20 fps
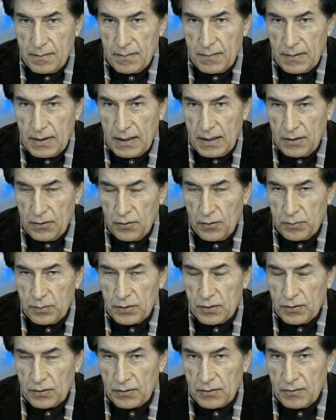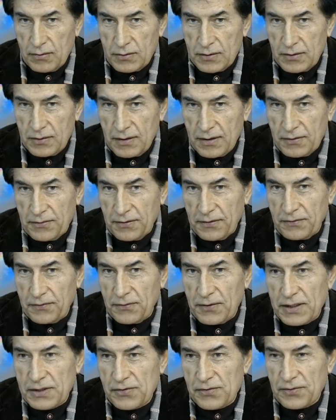I hope you don't go to the
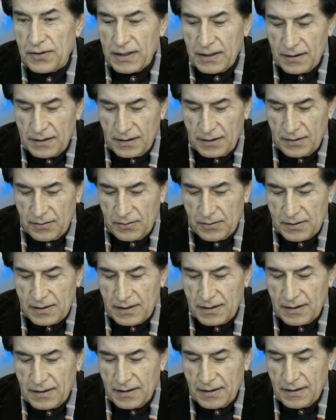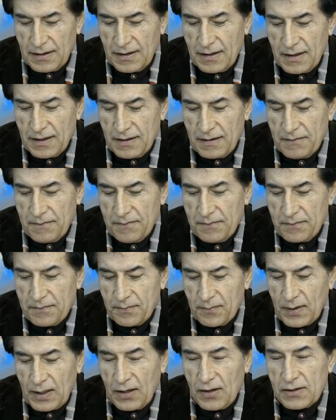refrigerator and lose the, the
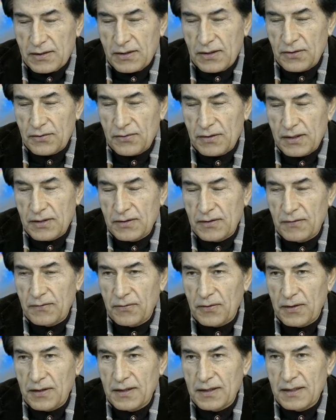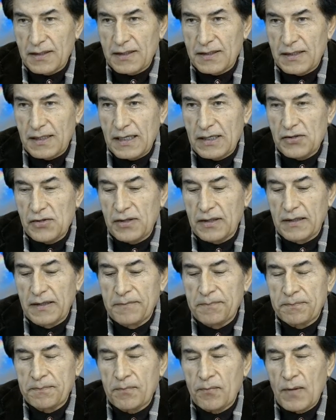concentration for the discussion,
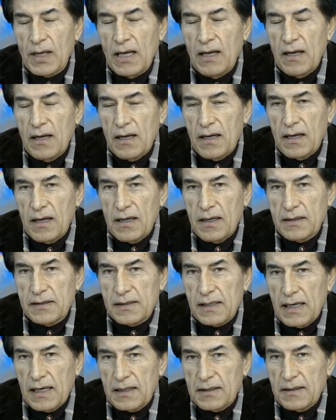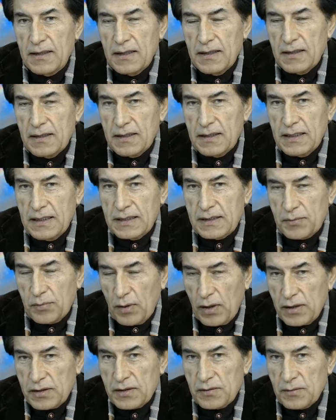is that it's
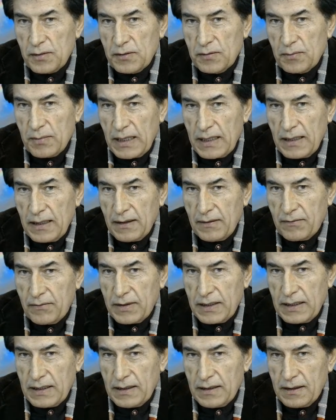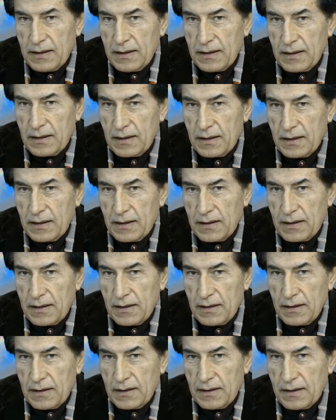possible you might have a
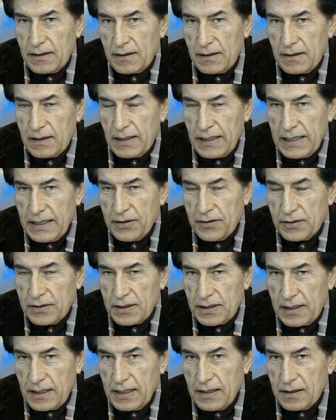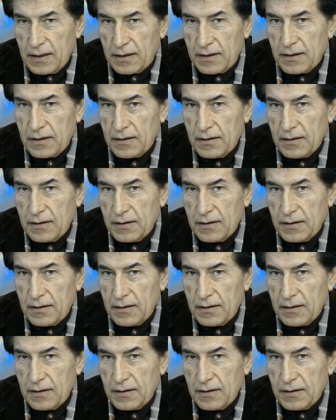layered cake